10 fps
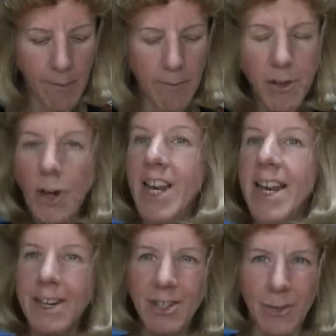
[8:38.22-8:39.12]
turn it
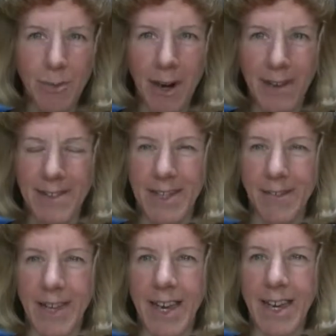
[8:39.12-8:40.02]
into a
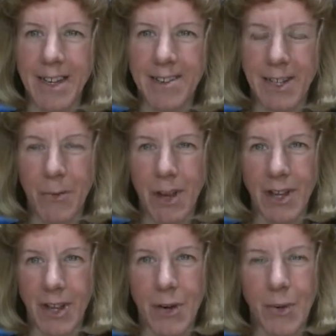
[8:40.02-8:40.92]
positive, like I had said a while
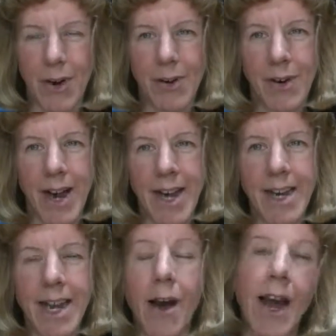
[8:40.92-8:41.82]
ago, all right?
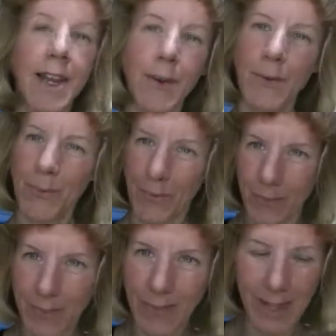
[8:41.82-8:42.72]
Now, I know
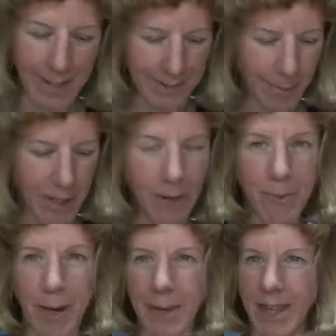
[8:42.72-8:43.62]
some of you
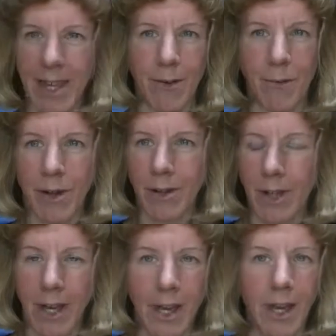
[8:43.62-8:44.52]
might be thinking, well,
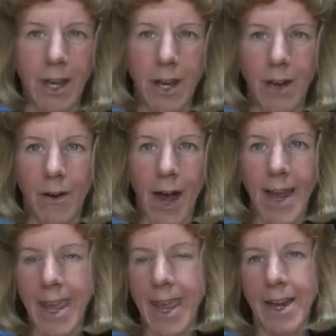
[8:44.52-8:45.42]
I
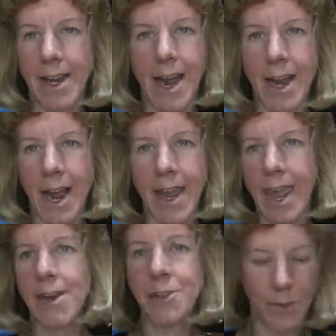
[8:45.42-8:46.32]

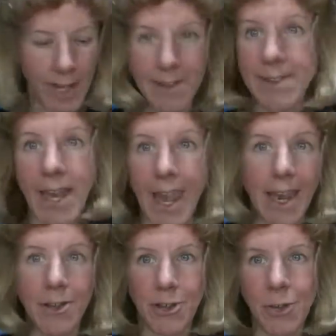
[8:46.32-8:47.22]
can't do this, I
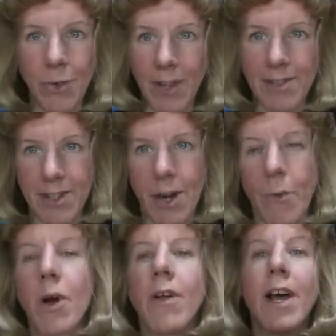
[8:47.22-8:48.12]
can't do this at all.
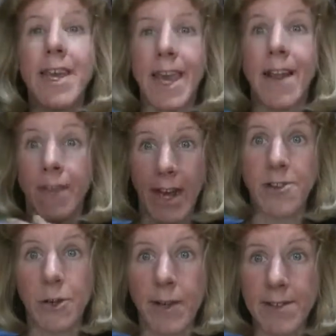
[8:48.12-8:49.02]
Well, again,
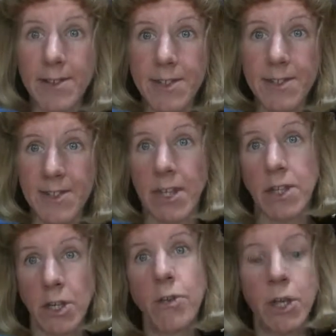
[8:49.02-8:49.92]
that's your resistance
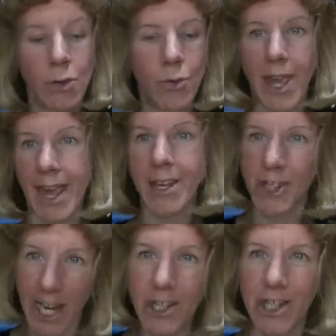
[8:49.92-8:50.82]
telling you you can't
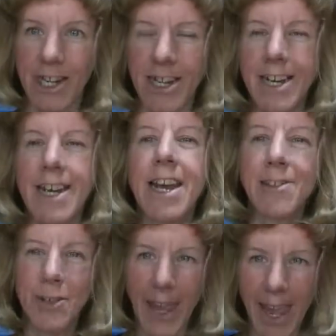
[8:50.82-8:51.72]
change it.
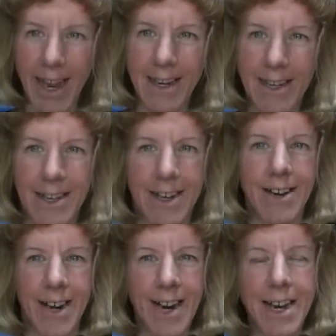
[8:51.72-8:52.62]
Yes, you can,
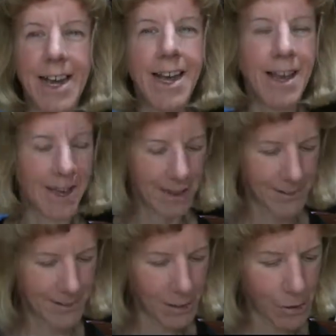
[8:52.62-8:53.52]
all right?
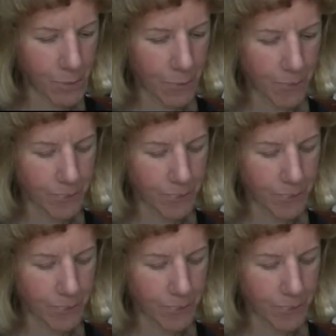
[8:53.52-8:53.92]
So,